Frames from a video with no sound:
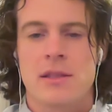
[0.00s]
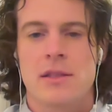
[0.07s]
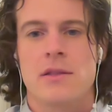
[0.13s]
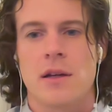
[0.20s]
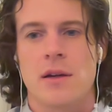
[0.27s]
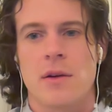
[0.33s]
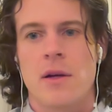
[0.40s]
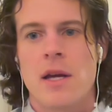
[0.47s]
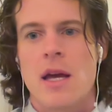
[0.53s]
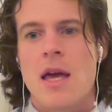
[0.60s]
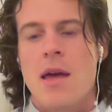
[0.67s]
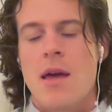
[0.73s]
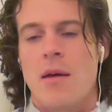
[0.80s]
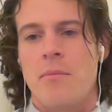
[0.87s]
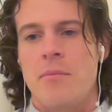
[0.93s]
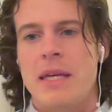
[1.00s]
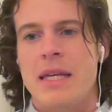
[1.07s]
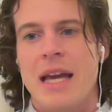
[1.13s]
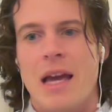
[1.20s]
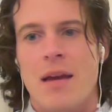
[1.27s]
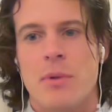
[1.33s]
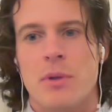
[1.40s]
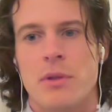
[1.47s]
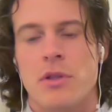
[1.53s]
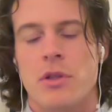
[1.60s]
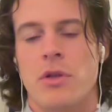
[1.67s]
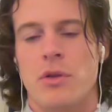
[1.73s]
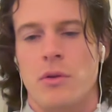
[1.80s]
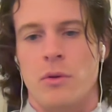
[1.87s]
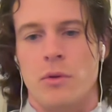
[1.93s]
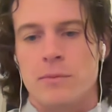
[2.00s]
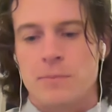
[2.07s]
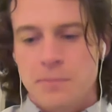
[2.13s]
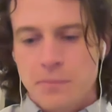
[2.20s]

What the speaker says: So being able to